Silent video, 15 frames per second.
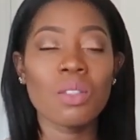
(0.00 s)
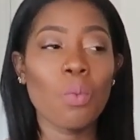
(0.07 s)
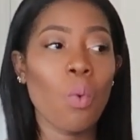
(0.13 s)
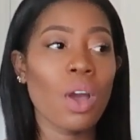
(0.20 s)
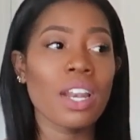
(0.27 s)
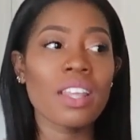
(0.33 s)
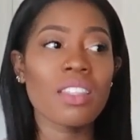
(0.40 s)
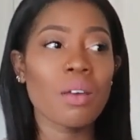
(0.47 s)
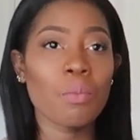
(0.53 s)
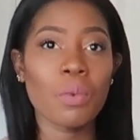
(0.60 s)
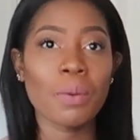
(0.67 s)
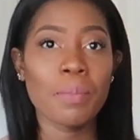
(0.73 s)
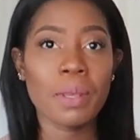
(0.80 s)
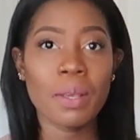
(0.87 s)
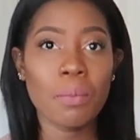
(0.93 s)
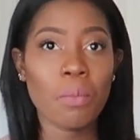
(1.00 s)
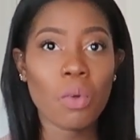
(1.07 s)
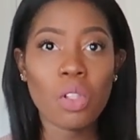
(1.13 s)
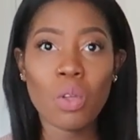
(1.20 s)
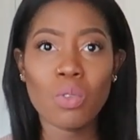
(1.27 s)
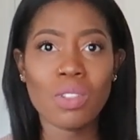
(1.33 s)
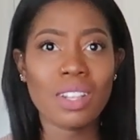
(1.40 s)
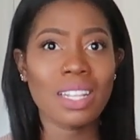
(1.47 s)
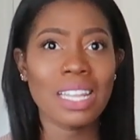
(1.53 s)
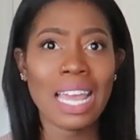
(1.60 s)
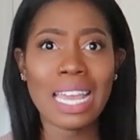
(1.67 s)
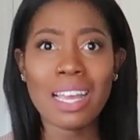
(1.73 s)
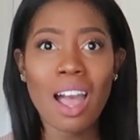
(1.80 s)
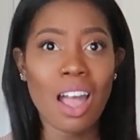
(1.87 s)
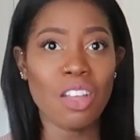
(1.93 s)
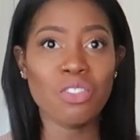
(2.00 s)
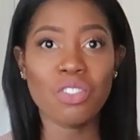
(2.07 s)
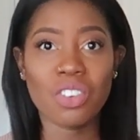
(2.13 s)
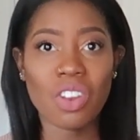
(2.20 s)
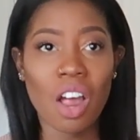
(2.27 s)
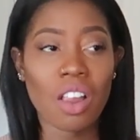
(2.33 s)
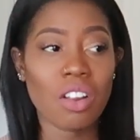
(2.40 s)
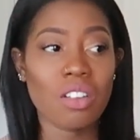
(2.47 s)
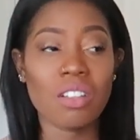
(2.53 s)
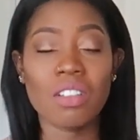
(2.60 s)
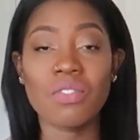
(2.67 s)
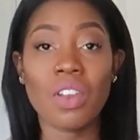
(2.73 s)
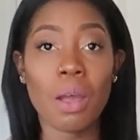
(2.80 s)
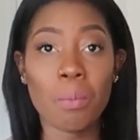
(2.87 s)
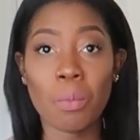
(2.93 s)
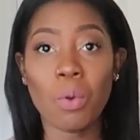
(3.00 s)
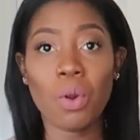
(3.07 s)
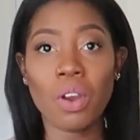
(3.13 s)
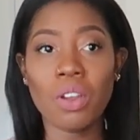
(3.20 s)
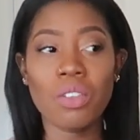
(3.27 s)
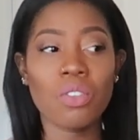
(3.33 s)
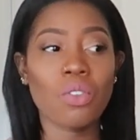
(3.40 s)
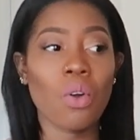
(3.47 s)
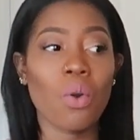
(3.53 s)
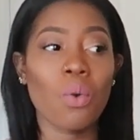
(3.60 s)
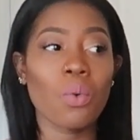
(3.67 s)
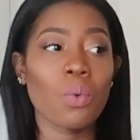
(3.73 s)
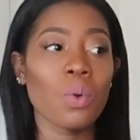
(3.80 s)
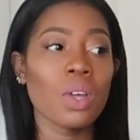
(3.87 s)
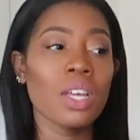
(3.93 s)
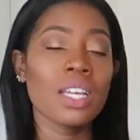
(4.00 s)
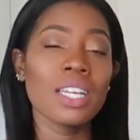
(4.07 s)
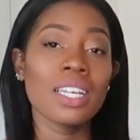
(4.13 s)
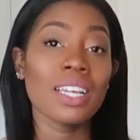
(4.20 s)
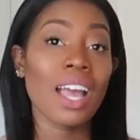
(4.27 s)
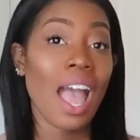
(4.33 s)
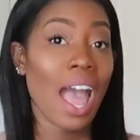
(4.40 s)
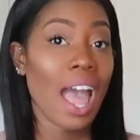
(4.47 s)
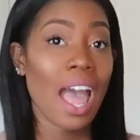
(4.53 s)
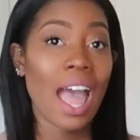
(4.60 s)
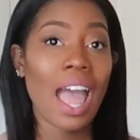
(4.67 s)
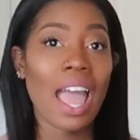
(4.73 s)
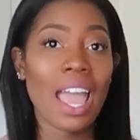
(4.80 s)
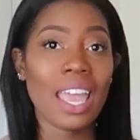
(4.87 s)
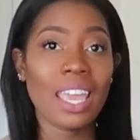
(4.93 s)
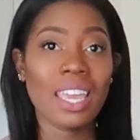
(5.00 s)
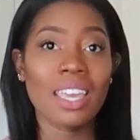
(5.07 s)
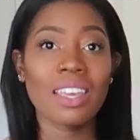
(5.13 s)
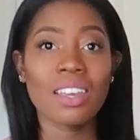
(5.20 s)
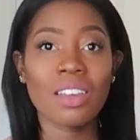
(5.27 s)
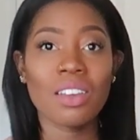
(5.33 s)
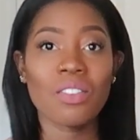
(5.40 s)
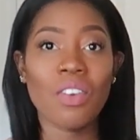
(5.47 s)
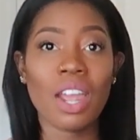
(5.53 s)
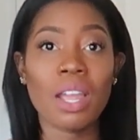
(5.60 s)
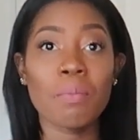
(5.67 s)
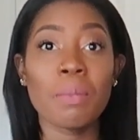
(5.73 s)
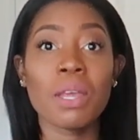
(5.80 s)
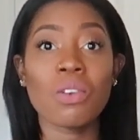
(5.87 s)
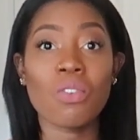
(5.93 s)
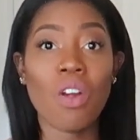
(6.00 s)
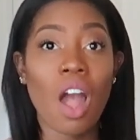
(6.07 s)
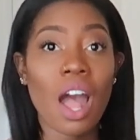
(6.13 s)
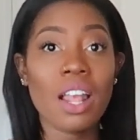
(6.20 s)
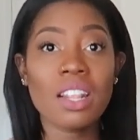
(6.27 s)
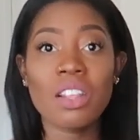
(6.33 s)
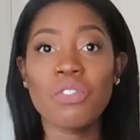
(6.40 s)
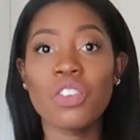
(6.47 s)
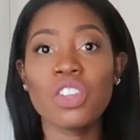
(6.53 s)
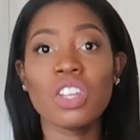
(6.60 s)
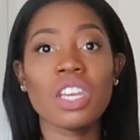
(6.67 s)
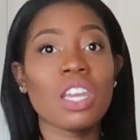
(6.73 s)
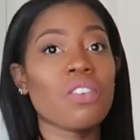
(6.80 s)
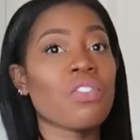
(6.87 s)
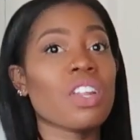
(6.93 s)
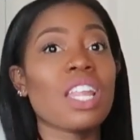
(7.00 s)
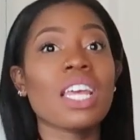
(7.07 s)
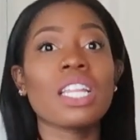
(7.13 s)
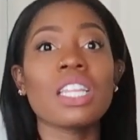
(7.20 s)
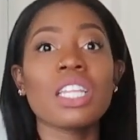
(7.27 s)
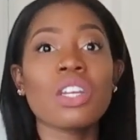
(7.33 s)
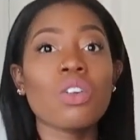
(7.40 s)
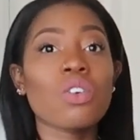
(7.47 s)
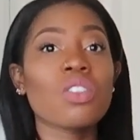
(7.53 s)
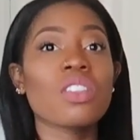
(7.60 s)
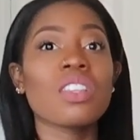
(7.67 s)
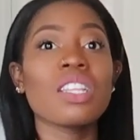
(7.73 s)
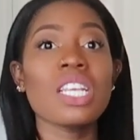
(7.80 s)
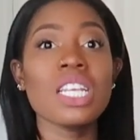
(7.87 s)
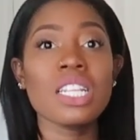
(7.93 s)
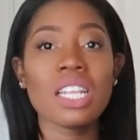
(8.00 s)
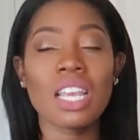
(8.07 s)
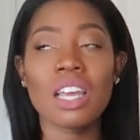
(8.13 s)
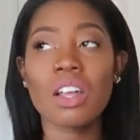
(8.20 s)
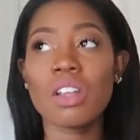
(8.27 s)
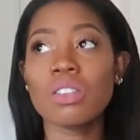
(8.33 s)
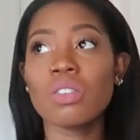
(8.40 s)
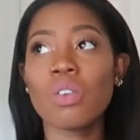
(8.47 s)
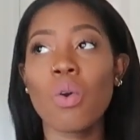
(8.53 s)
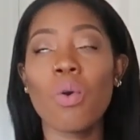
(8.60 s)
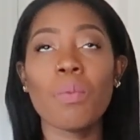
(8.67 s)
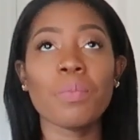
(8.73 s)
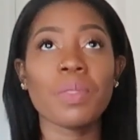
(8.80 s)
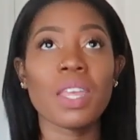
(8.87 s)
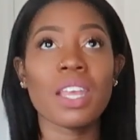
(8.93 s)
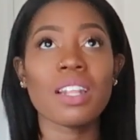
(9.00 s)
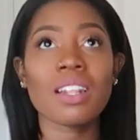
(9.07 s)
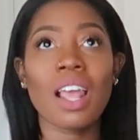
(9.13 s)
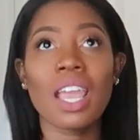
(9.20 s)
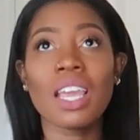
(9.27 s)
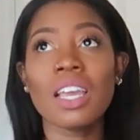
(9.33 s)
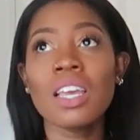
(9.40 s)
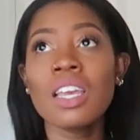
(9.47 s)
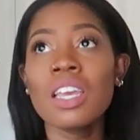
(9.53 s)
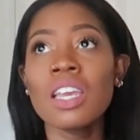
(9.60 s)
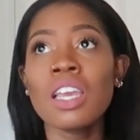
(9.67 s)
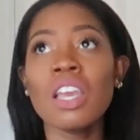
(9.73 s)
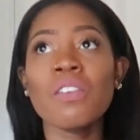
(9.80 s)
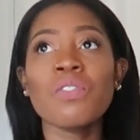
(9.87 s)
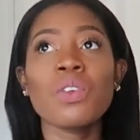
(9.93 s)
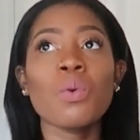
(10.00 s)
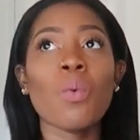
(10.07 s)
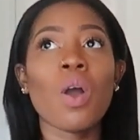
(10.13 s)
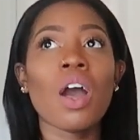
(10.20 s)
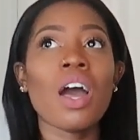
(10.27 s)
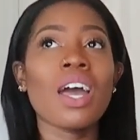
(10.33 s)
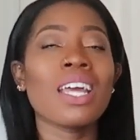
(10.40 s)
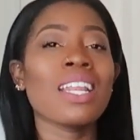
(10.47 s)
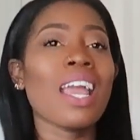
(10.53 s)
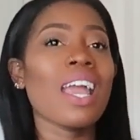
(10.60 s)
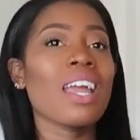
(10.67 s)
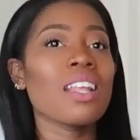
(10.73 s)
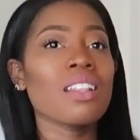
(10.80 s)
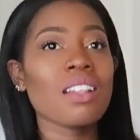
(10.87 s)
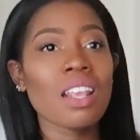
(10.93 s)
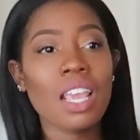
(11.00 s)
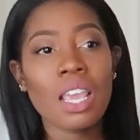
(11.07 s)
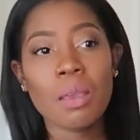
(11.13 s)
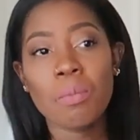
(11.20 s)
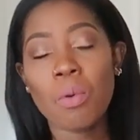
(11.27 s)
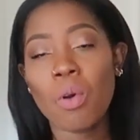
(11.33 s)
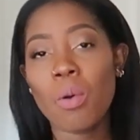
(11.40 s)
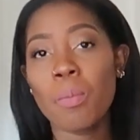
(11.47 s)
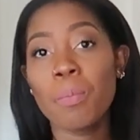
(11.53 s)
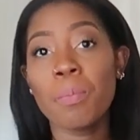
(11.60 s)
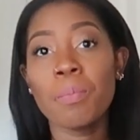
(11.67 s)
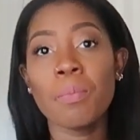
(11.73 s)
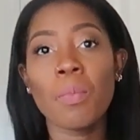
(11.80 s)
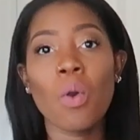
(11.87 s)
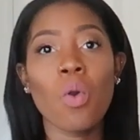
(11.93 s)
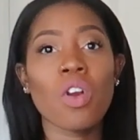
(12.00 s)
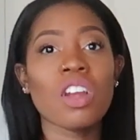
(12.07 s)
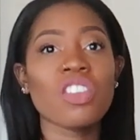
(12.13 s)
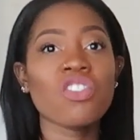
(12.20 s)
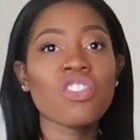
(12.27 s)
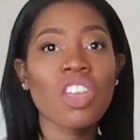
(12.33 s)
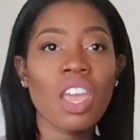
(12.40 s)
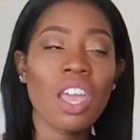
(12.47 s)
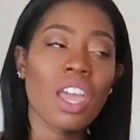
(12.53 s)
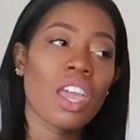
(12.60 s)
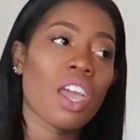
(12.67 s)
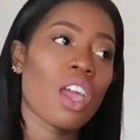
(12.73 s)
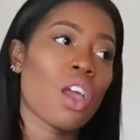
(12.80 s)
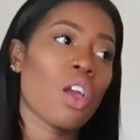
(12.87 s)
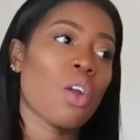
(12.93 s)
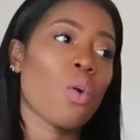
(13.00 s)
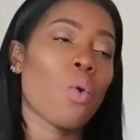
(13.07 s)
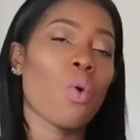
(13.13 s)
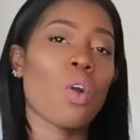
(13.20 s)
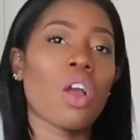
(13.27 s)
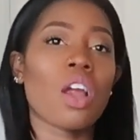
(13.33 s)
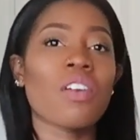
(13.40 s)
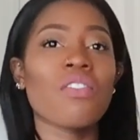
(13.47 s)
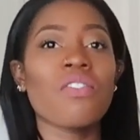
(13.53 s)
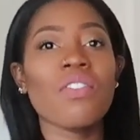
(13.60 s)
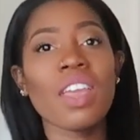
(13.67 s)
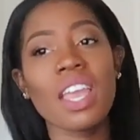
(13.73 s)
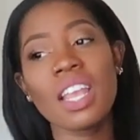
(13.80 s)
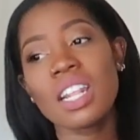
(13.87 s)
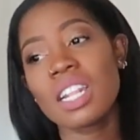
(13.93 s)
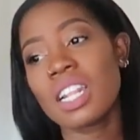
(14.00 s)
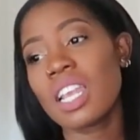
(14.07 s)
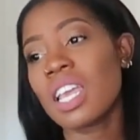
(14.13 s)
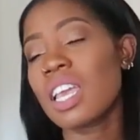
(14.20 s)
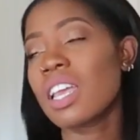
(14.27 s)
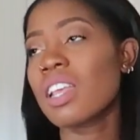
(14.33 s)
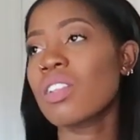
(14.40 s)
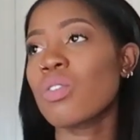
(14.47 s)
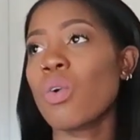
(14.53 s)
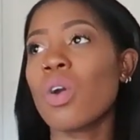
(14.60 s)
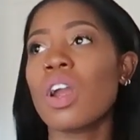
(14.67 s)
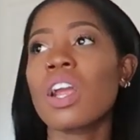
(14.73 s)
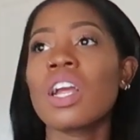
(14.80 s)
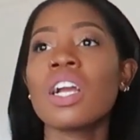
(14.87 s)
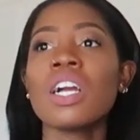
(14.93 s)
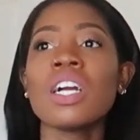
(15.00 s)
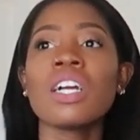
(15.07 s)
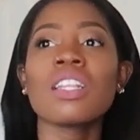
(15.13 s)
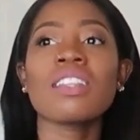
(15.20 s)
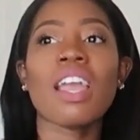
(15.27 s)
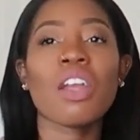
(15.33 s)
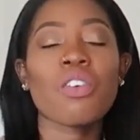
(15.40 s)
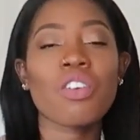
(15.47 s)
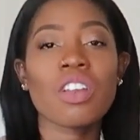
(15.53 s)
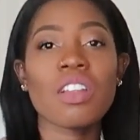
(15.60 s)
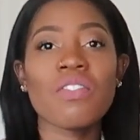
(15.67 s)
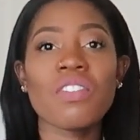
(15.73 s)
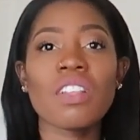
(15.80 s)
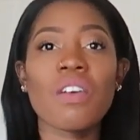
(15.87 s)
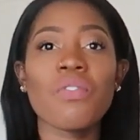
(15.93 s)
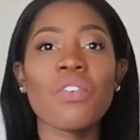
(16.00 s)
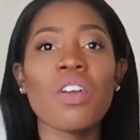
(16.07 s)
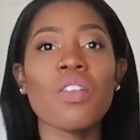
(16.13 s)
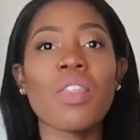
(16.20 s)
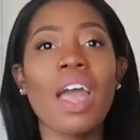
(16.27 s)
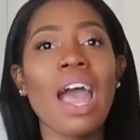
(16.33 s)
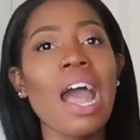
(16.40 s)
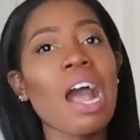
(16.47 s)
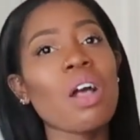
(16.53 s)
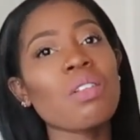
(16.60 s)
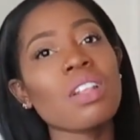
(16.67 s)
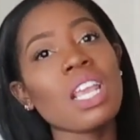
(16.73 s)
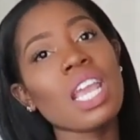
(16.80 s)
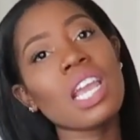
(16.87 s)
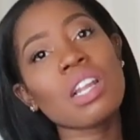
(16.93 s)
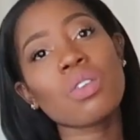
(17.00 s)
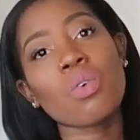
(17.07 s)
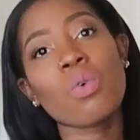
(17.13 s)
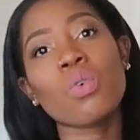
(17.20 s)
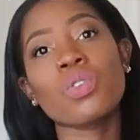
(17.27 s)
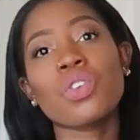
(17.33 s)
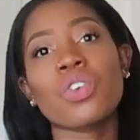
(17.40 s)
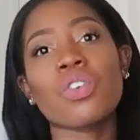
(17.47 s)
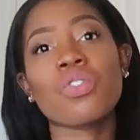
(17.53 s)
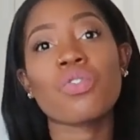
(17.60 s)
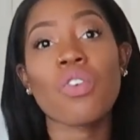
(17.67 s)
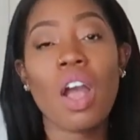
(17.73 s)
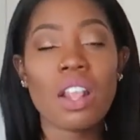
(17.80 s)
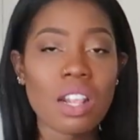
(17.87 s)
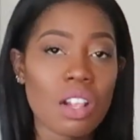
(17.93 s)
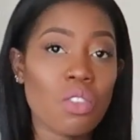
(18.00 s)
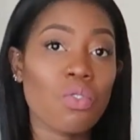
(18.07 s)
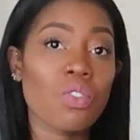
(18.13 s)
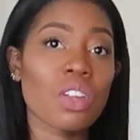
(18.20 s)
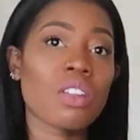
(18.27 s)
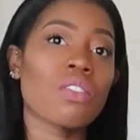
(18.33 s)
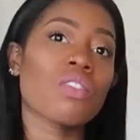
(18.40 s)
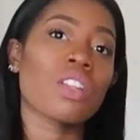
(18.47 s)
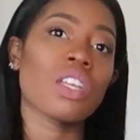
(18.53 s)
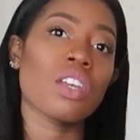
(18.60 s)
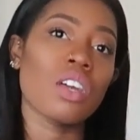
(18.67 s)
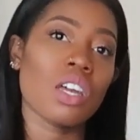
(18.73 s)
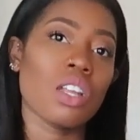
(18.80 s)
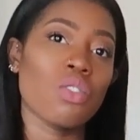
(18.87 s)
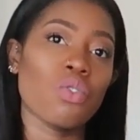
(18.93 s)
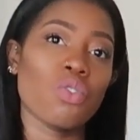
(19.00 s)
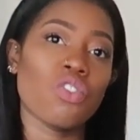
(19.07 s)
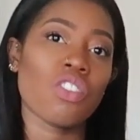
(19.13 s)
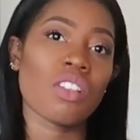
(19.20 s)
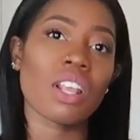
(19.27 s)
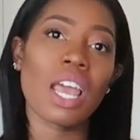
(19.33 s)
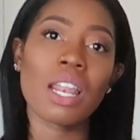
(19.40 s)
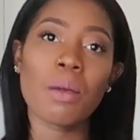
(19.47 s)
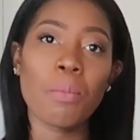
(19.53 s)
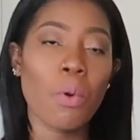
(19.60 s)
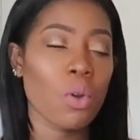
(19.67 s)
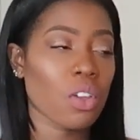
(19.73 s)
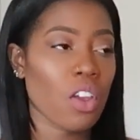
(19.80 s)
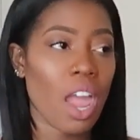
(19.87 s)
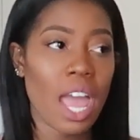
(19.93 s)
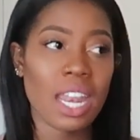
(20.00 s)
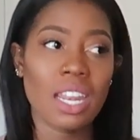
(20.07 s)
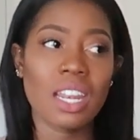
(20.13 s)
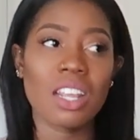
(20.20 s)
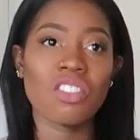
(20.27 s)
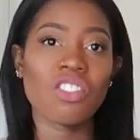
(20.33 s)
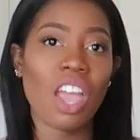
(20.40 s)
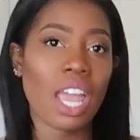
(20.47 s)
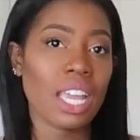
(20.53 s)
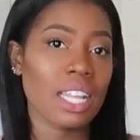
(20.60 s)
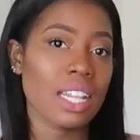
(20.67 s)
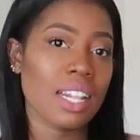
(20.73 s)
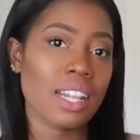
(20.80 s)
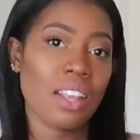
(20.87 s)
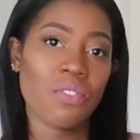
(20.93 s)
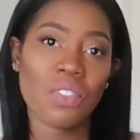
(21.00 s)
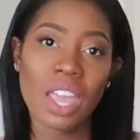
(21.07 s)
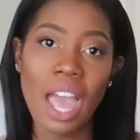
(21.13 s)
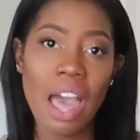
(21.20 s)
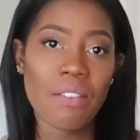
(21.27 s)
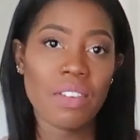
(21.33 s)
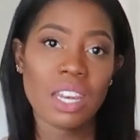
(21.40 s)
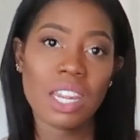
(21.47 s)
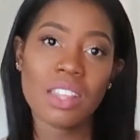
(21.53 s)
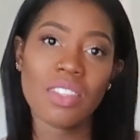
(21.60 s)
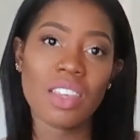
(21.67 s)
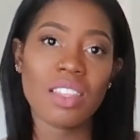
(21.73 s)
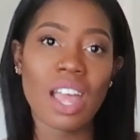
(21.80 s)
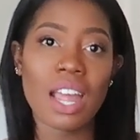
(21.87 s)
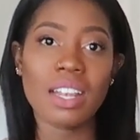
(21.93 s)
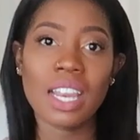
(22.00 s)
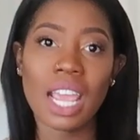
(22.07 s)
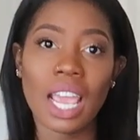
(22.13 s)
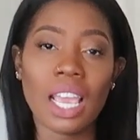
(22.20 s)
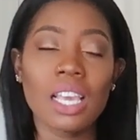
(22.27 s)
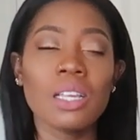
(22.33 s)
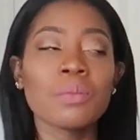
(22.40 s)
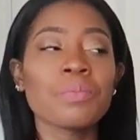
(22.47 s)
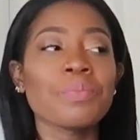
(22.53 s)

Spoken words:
one of them would be close to like $100, if not more. So I recommend Ross if you're looking for like little detailed home things, like if you want an end table or a chair or vases or decorative stuff around the house, candle holders. Ross is really, really good to just kind of poke your head in and check and see if they have anything that day.